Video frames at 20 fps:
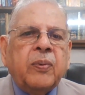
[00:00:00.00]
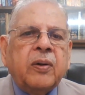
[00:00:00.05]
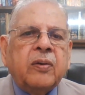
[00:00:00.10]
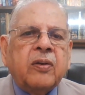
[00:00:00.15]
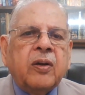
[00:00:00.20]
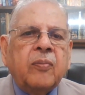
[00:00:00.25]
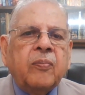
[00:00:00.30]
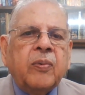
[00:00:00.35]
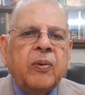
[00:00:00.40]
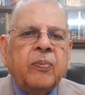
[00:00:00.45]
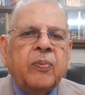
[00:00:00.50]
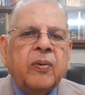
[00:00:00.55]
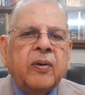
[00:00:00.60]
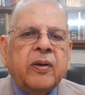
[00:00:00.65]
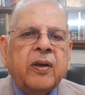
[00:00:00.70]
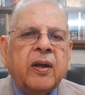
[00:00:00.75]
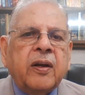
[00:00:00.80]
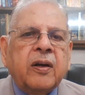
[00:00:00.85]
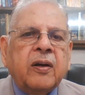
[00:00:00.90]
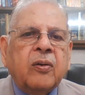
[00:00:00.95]
some people
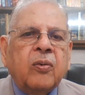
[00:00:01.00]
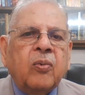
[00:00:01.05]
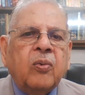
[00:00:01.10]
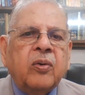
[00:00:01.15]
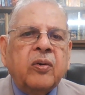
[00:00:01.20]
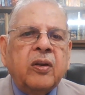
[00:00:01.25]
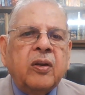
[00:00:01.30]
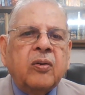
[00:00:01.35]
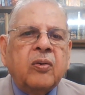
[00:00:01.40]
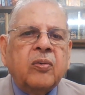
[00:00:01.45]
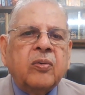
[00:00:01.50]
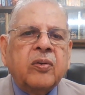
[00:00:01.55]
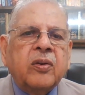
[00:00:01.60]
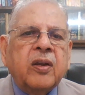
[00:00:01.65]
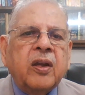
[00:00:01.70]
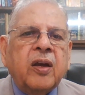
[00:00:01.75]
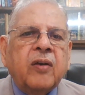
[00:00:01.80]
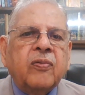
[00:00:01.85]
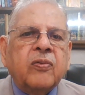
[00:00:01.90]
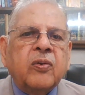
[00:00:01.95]
cannot hold the urine,
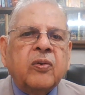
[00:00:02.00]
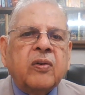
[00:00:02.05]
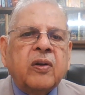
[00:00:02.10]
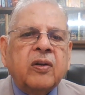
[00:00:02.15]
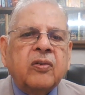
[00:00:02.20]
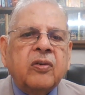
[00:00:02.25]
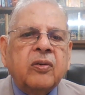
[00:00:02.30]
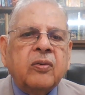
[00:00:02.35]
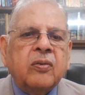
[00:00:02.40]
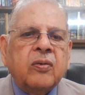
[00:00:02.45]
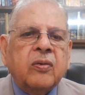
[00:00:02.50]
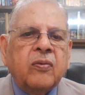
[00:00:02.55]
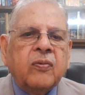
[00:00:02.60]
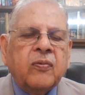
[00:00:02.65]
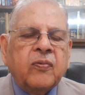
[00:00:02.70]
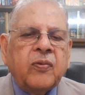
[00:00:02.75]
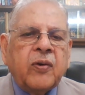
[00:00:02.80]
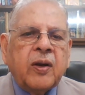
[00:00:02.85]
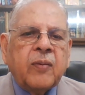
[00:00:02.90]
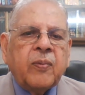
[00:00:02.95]
they have to rush
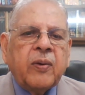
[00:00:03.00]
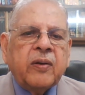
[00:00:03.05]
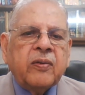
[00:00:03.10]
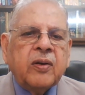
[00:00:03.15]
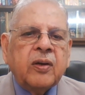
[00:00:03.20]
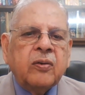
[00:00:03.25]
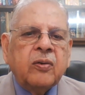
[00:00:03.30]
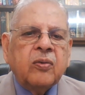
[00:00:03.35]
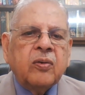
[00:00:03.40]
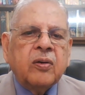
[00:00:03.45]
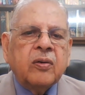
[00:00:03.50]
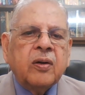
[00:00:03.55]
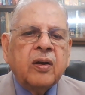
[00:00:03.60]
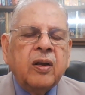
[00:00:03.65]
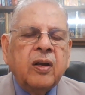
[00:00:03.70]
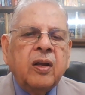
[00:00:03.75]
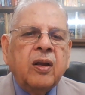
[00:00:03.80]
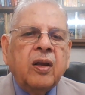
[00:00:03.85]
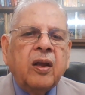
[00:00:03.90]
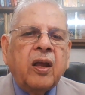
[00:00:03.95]
for passing urine
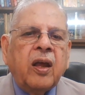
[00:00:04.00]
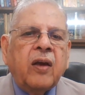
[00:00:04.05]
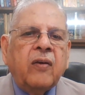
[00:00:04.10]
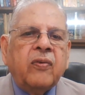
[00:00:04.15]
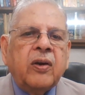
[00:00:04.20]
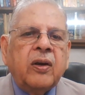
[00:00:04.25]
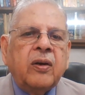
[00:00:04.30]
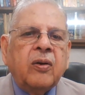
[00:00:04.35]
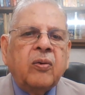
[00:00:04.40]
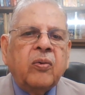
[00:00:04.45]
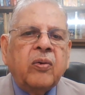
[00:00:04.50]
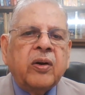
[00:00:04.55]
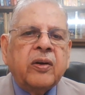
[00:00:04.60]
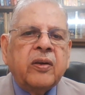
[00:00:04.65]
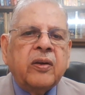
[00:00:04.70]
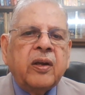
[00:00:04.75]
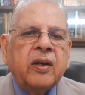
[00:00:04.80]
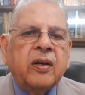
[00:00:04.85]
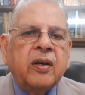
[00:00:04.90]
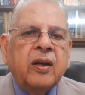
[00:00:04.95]
every now and
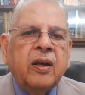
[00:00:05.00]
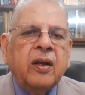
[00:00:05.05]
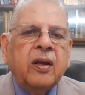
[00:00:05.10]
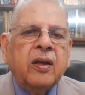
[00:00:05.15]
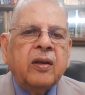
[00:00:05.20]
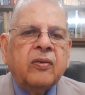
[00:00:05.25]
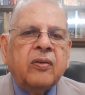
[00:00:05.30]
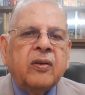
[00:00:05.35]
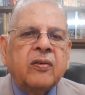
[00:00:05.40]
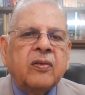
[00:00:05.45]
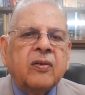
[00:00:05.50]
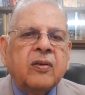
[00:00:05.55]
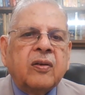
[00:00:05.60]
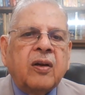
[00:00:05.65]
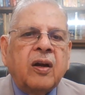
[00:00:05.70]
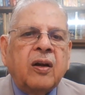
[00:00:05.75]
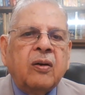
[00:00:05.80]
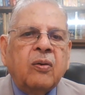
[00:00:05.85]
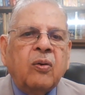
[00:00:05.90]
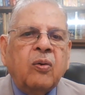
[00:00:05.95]
then. This is
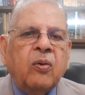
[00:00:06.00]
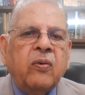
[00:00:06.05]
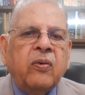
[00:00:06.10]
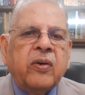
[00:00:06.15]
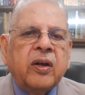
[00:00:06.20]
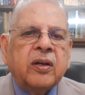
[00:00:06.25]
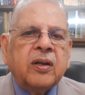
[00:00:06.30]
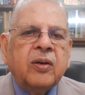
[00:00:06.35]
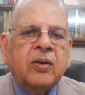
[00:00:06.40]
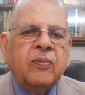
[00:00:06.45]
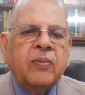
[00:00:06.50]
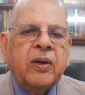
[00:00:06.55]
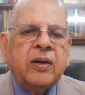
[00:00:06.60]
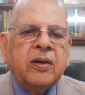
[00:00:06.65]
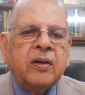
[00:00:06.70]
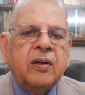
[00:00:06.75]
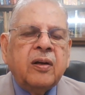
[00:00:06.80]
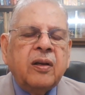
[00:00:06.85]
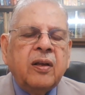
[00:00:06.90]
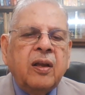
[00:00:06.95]
called overactive
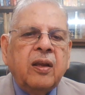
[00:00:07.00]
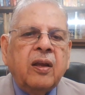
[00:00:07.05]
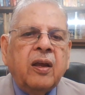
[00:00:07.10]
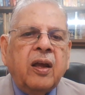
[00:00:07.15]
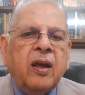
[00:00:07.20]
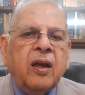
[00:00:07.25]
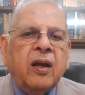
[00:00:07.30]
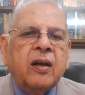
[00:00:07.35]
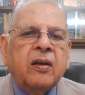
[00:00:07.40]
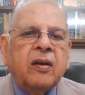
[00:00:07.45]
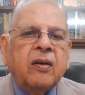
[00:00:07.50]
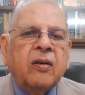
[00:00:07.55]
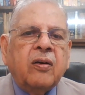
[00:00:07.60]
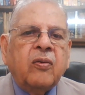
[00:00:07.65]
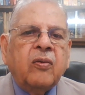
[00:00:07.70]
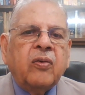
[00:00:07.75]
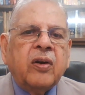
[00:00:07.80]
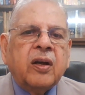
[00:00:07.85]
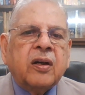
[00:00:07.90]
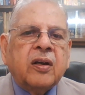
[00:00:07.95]
bladder, and
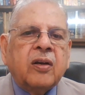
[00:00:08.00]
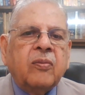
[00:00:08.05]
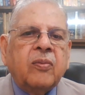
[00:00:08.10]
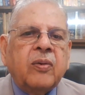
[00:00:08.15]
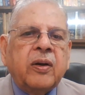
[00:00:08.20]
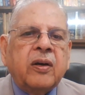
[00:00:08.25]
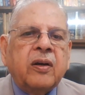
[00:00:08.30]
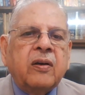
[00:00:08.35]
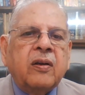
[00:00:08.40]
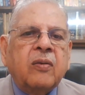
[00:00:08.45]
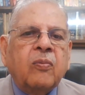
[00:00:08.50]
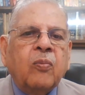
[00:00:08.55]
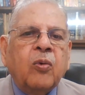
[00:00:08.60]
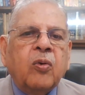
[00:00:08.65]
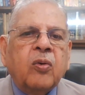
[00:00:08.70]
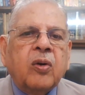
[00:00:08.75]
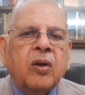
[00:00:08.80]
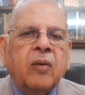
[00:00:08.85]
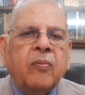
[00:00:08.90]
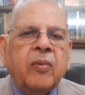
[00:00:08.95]
overactive bladder is
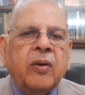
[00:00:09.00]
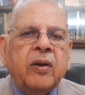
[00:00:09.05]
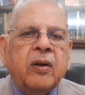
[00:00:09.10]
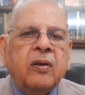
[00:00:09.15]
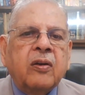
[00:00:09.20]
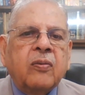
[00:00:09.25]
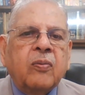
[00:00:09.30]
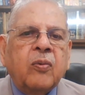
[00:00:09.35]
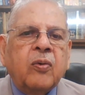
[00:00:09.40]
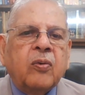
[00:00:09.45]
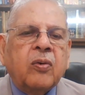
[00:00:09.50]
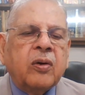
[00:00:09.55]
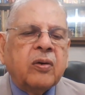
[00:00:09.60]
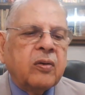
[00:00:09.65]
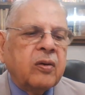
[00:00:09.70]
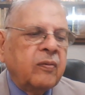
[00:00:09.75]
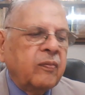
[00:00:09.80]
more common in smokers.